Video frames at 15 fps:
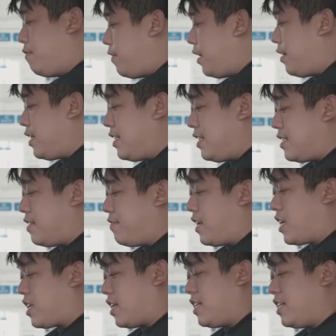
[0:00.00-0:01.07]
Very easy,
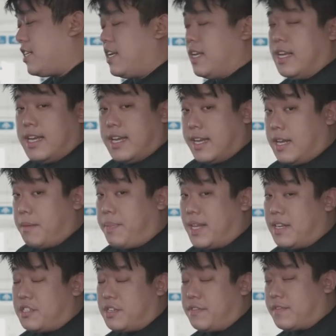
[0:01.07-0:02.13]
very clean. And then
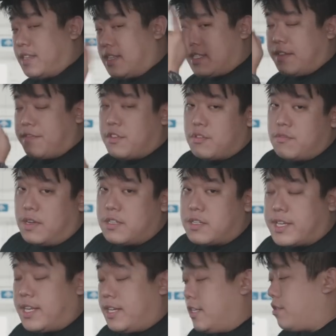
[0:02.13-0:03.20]
pedal shifters if you do want
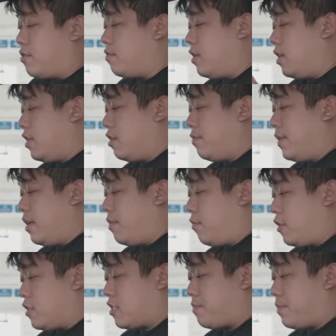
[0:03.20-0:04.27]
to get into a little bit
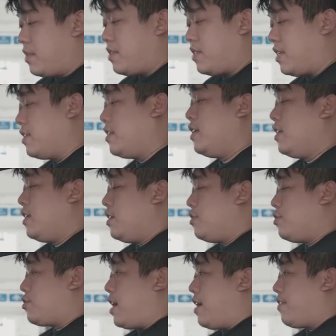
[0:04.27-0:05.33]
more spirited
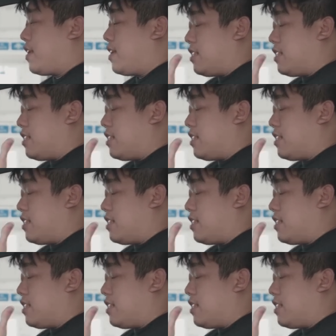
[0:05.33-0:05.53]
driving.